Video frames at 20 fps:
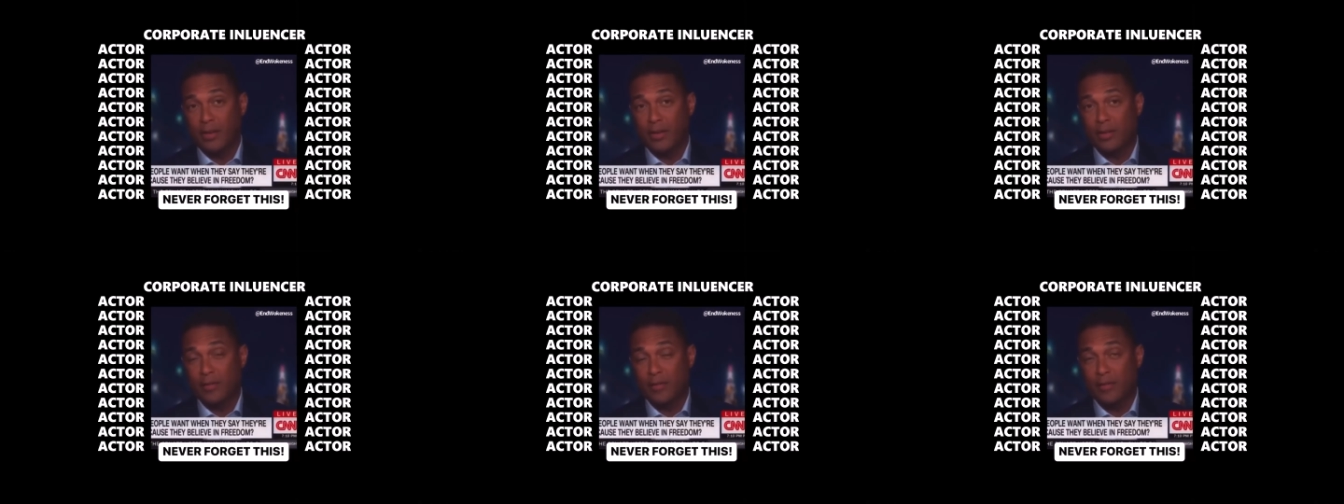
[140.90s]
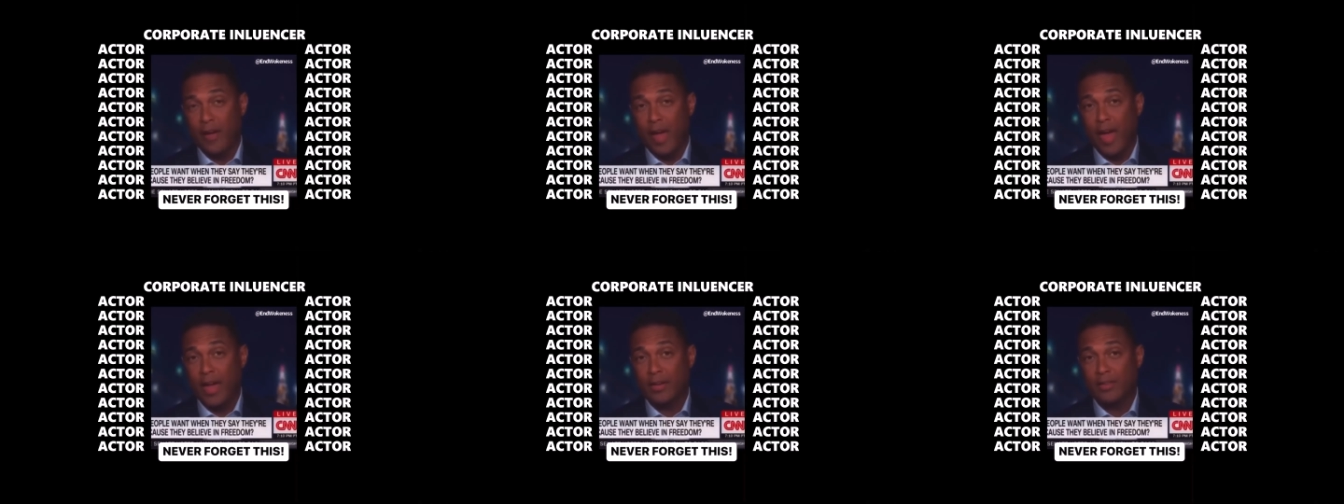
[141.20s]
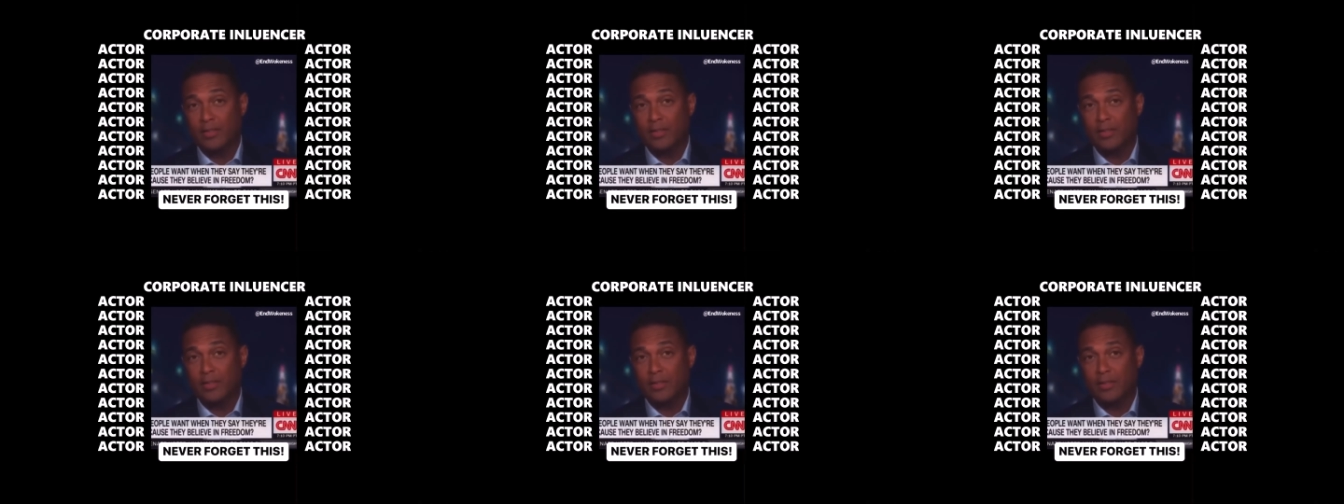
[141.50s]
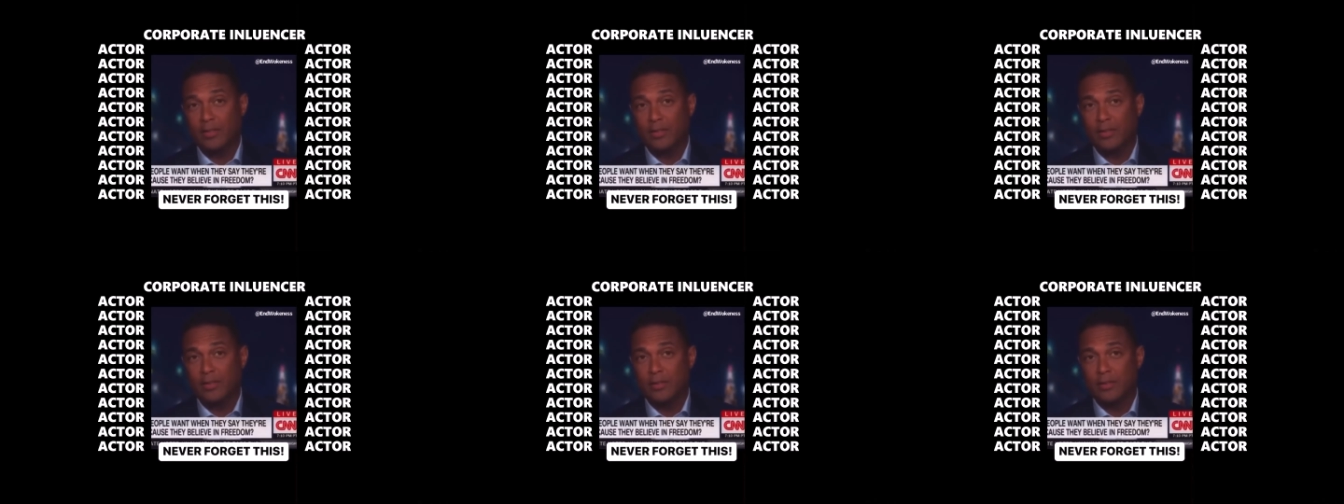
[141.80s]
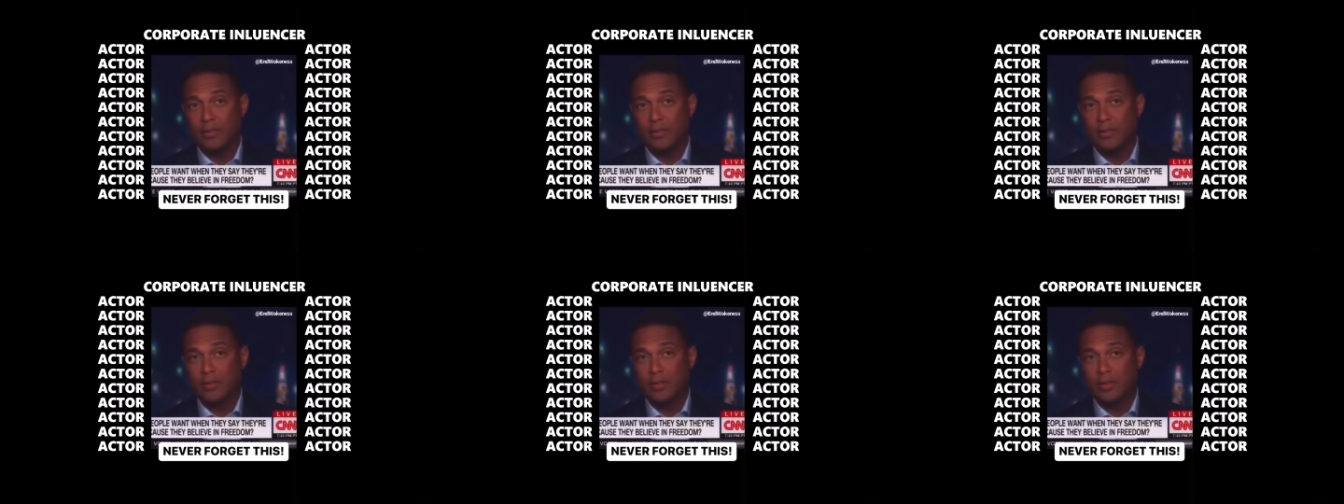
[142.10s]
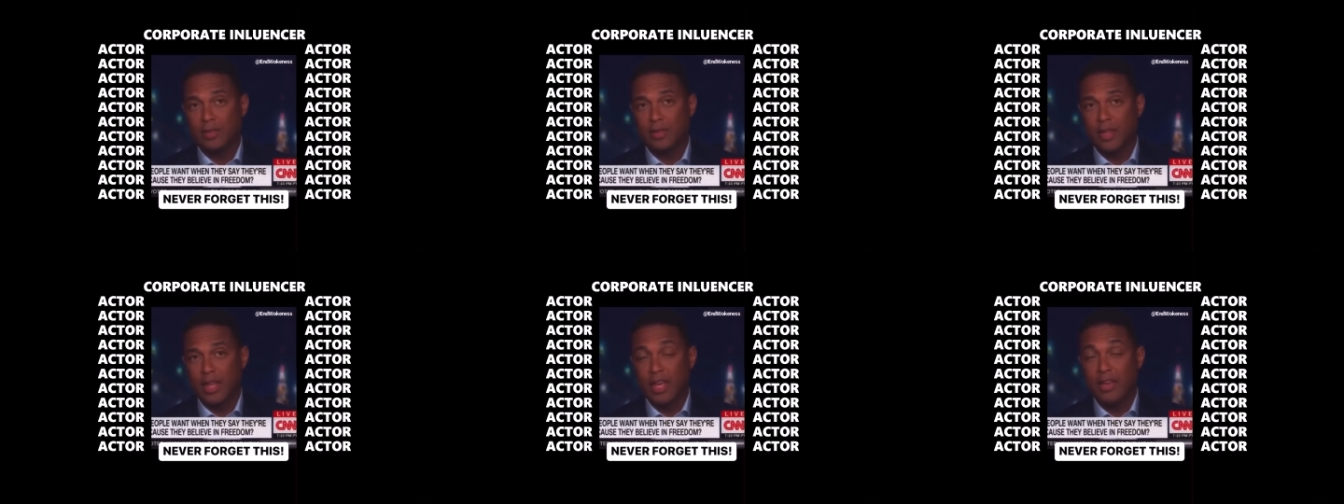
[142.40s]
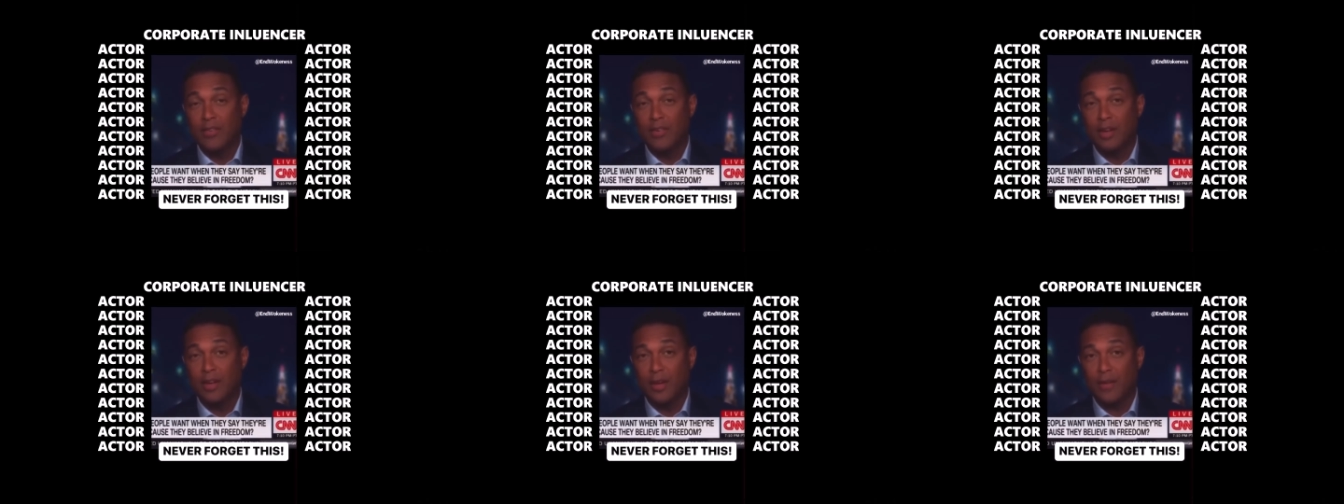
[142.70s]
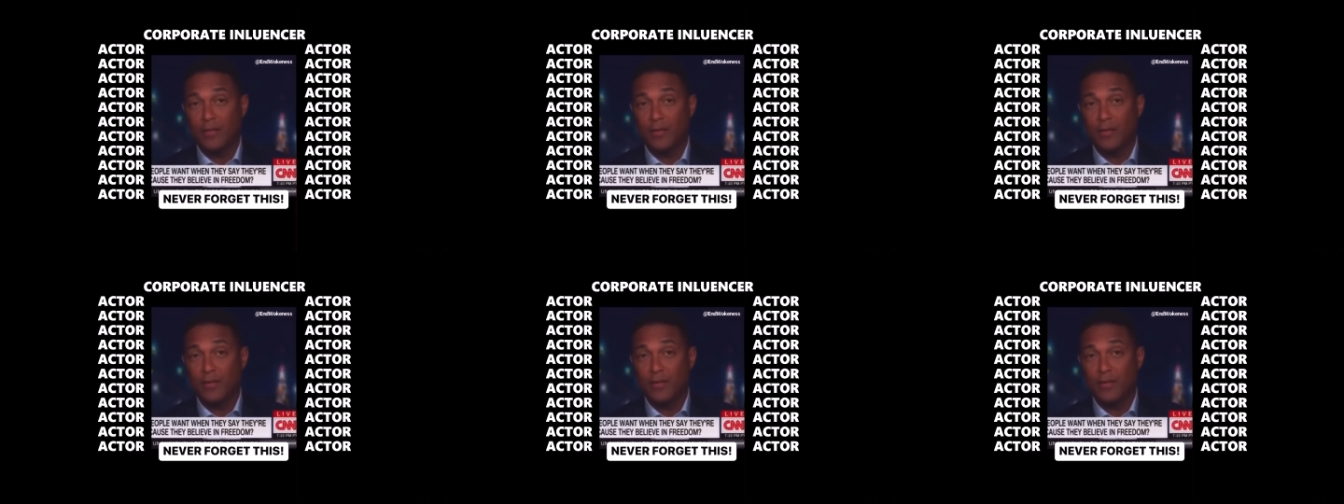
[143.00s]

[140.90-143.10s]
the facts, even if